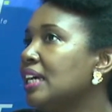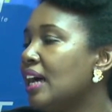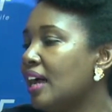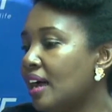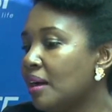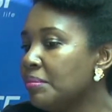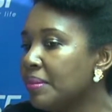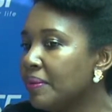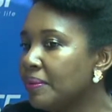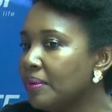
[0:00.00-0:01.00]

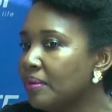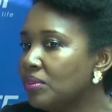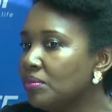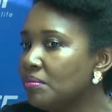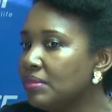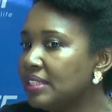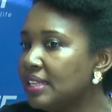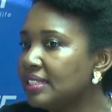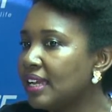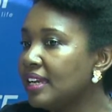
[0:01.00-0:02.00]

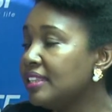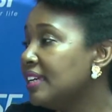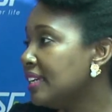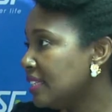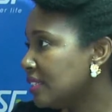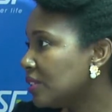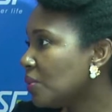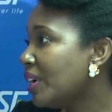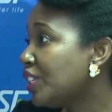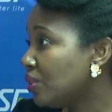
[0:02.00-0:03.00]
The second thing is
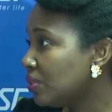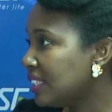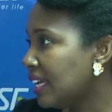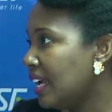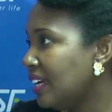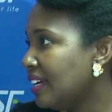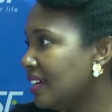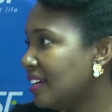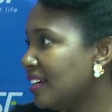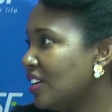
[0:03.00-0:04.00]
what you're saying.
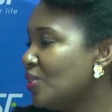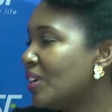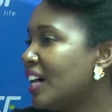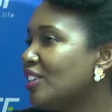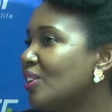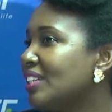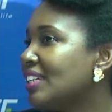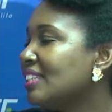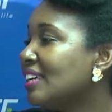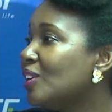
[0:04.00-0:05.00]
You cannot,
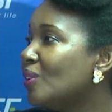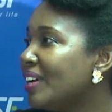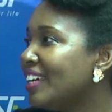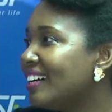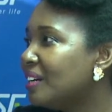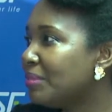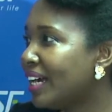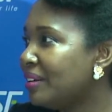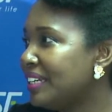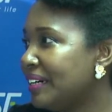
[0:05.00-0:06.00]
as a low-income
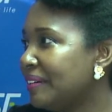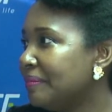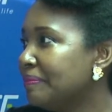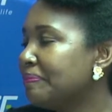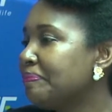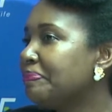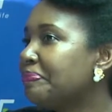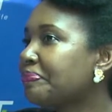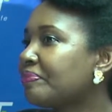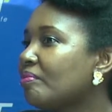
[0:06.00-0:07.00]
earner,
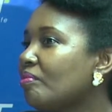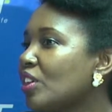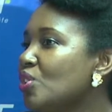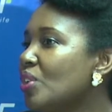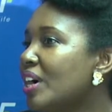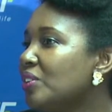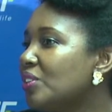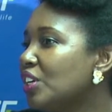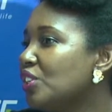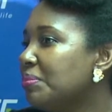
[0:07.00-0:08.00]
you are not
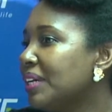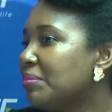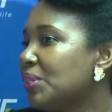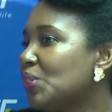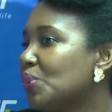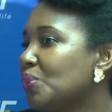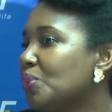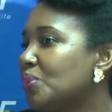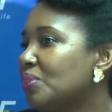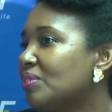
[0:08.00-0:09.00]
going to be able
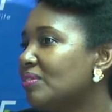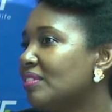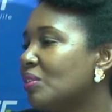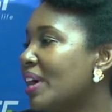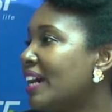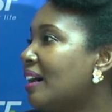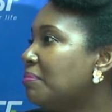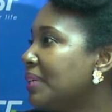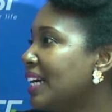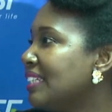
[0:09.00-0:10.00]
to wake
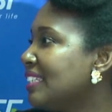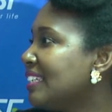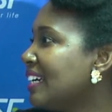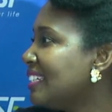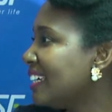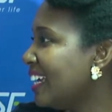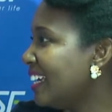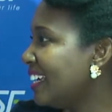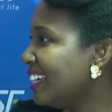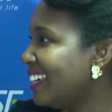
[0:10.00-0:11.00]
up and start
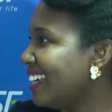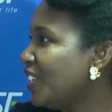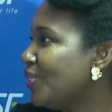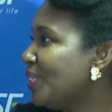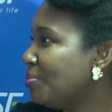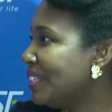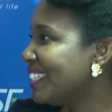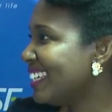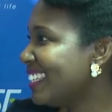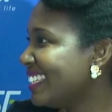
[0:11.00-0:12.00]
a huge business.